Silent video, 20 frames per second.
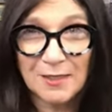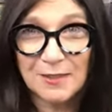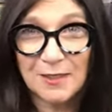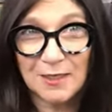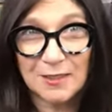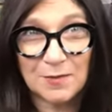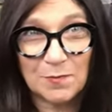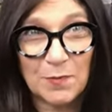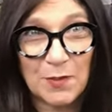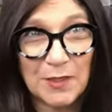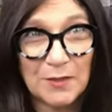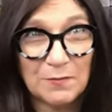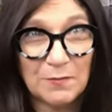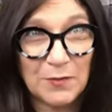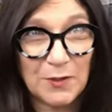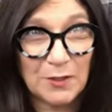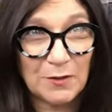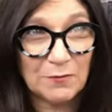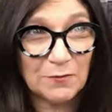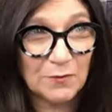that's been
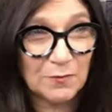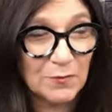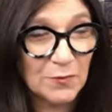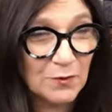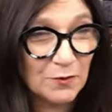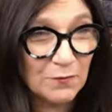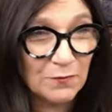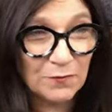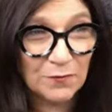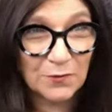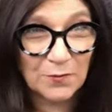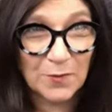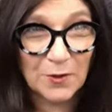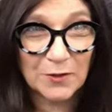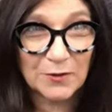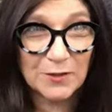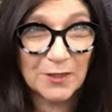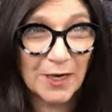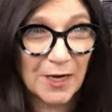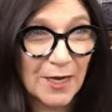being removed from
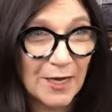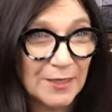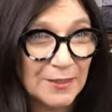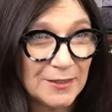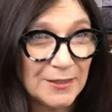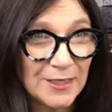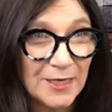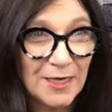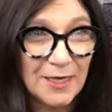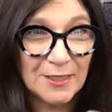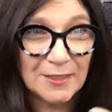our diets